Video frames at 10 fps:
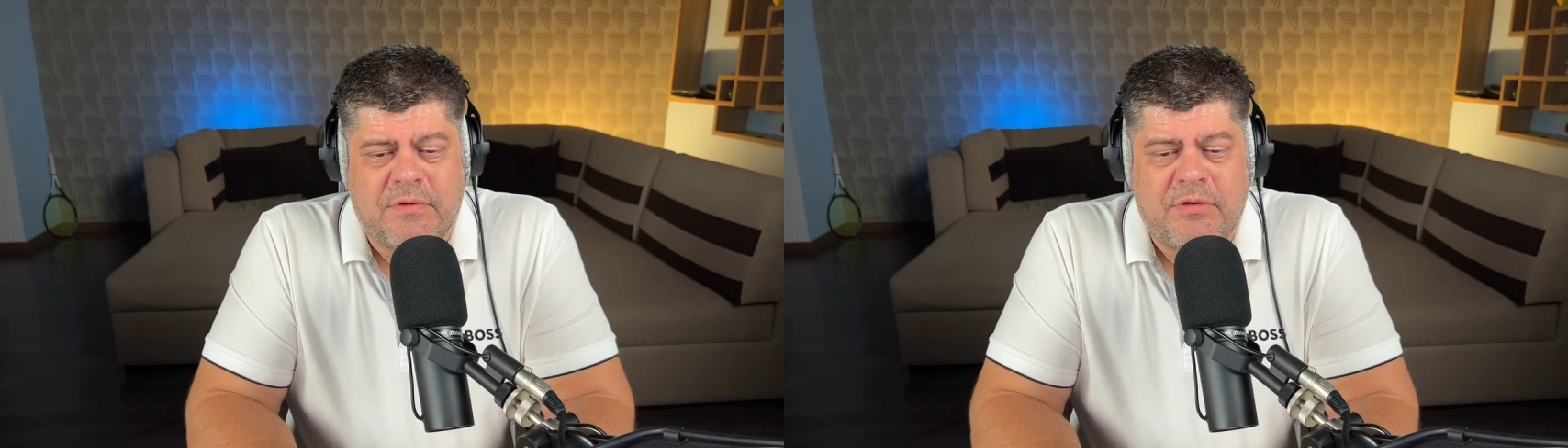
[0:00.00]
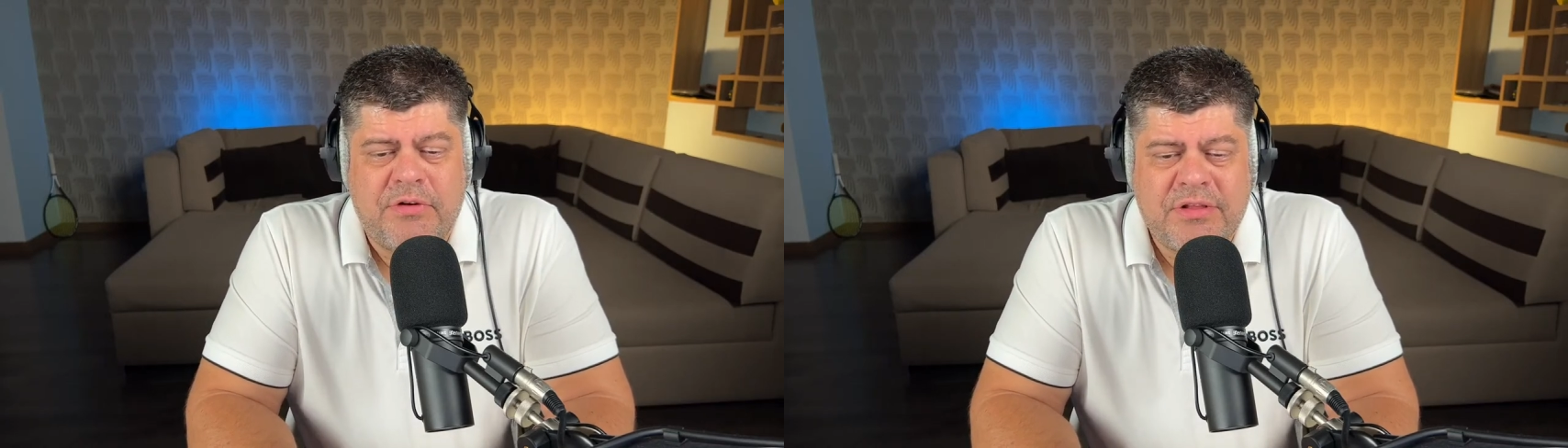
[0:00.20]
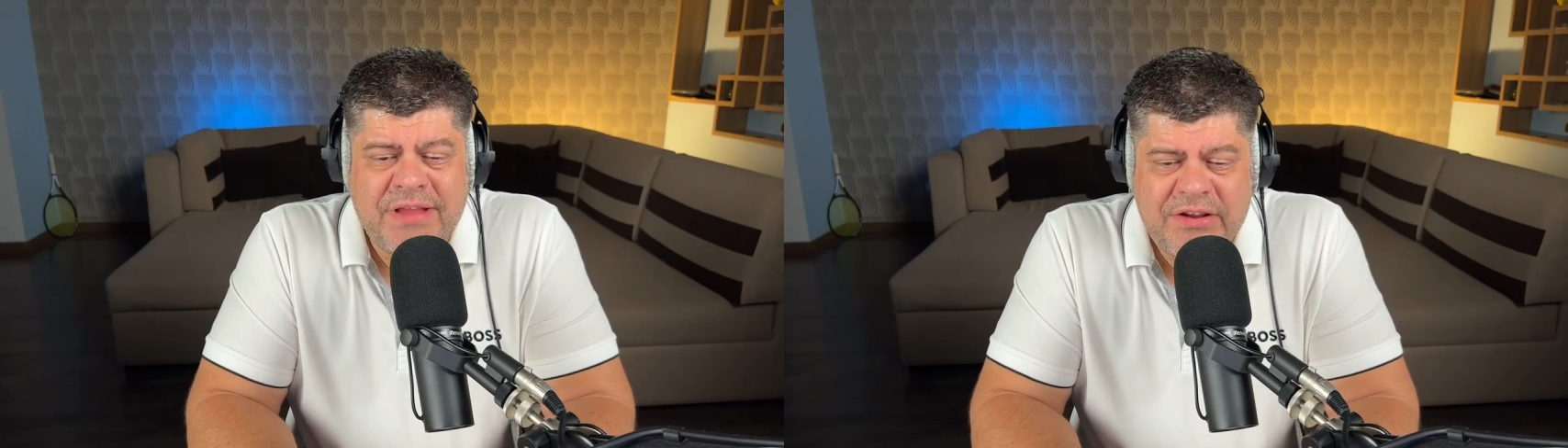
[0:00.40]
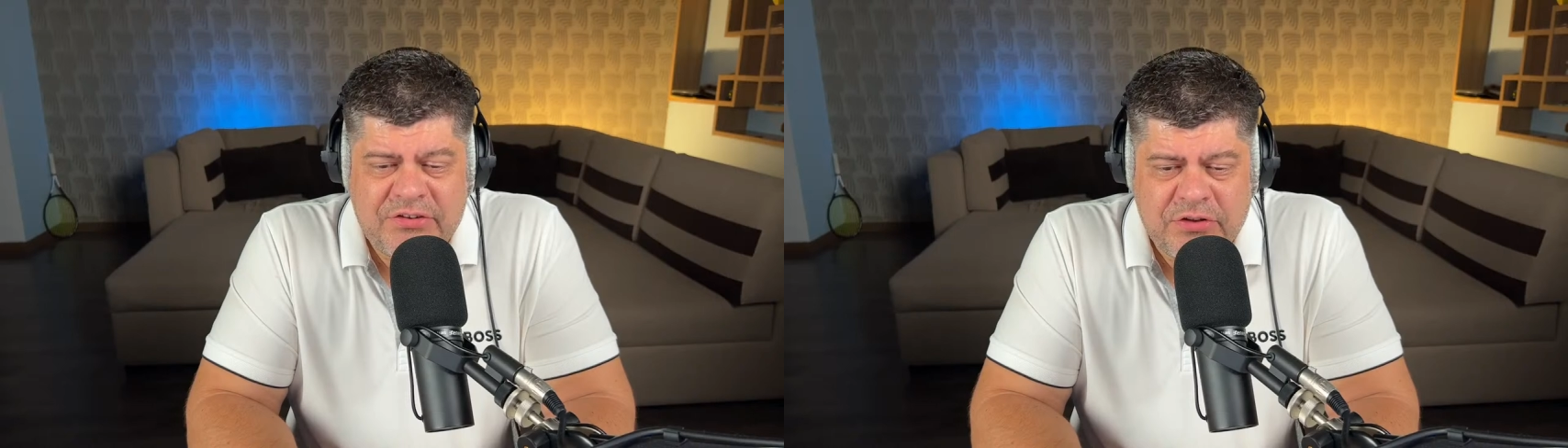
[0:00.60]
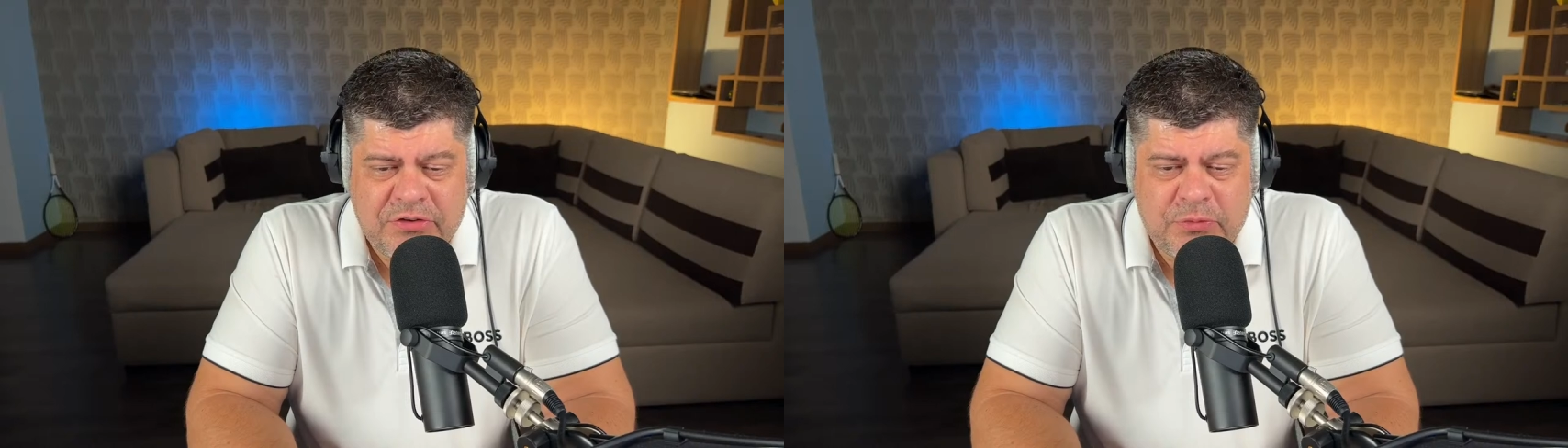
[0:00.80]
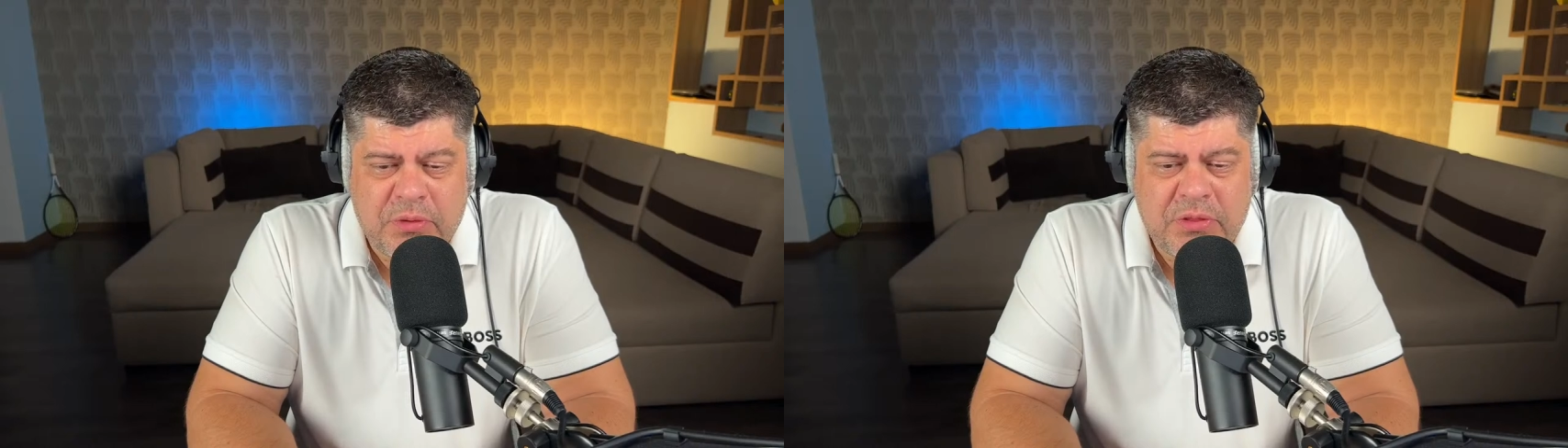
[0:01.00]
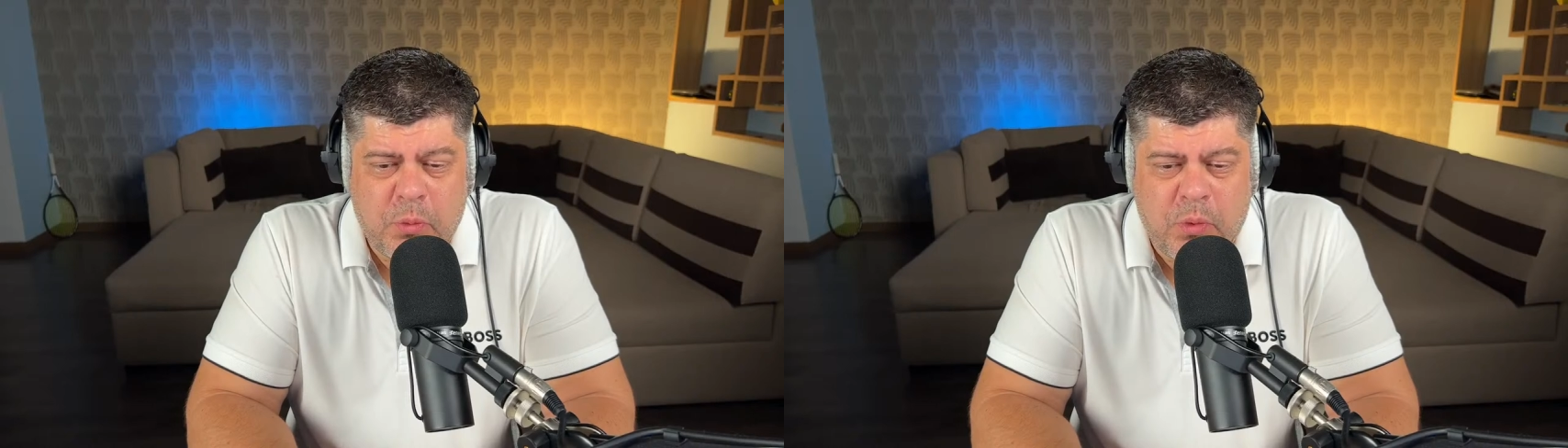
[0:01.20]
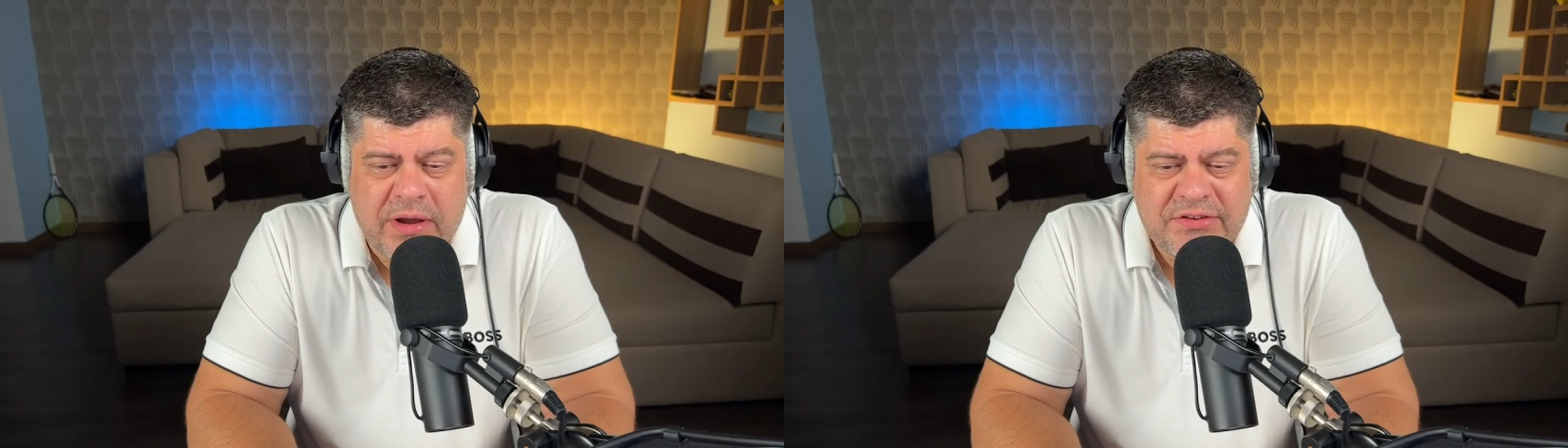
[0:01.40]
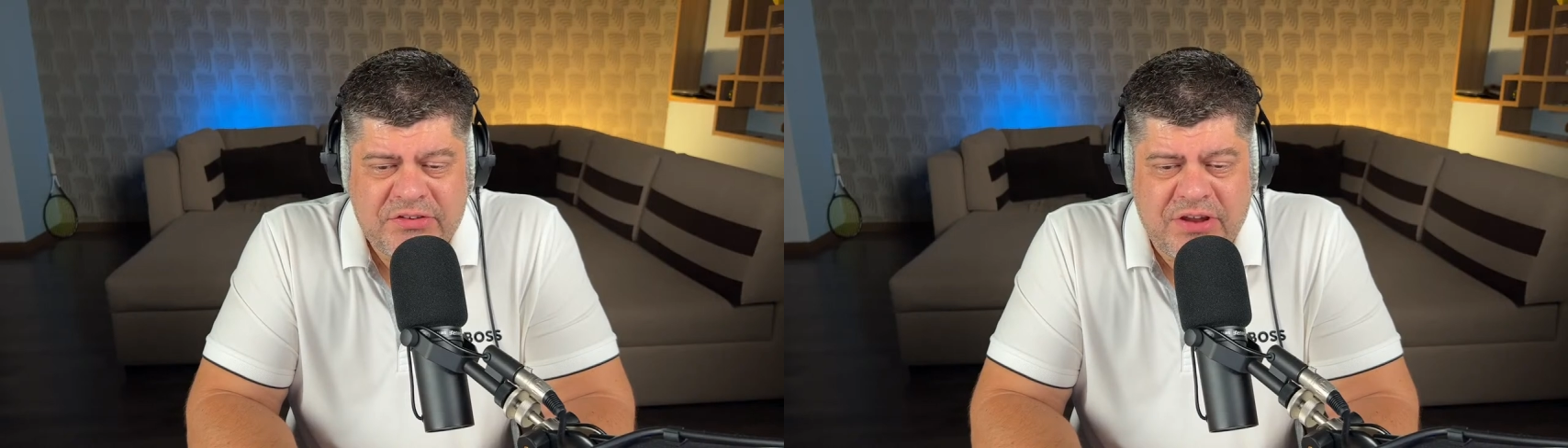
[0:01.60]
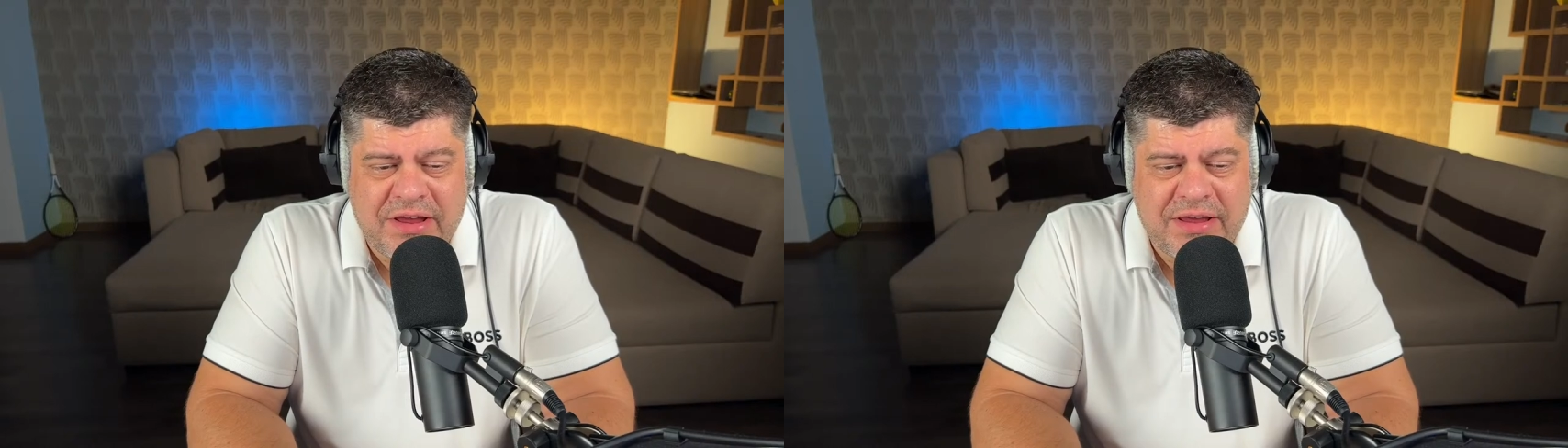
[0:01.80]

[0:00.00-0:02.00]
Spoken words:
"Relations with the West